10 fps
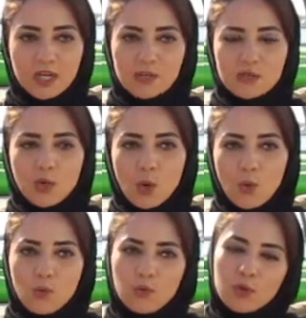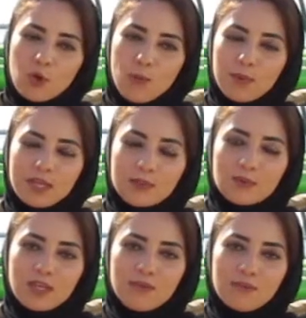So we're opening
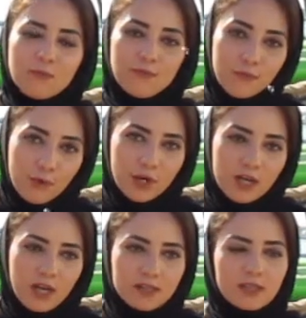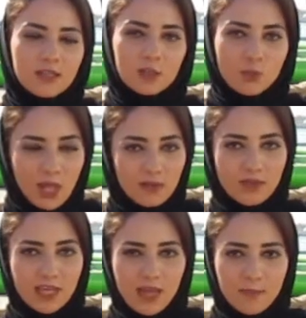today from 4 until 12
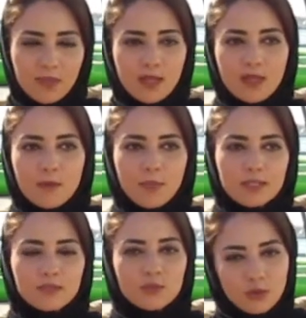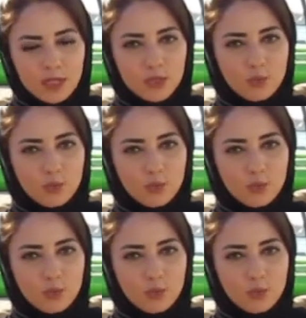a.m. But during the